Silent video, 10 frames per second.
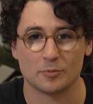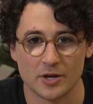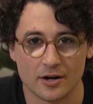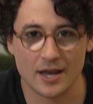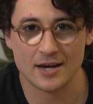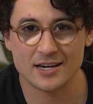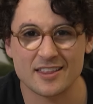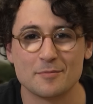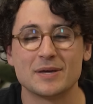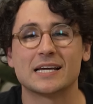We are getting into
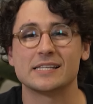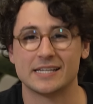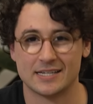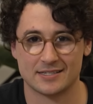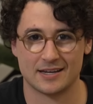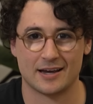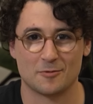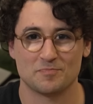the big leagues now.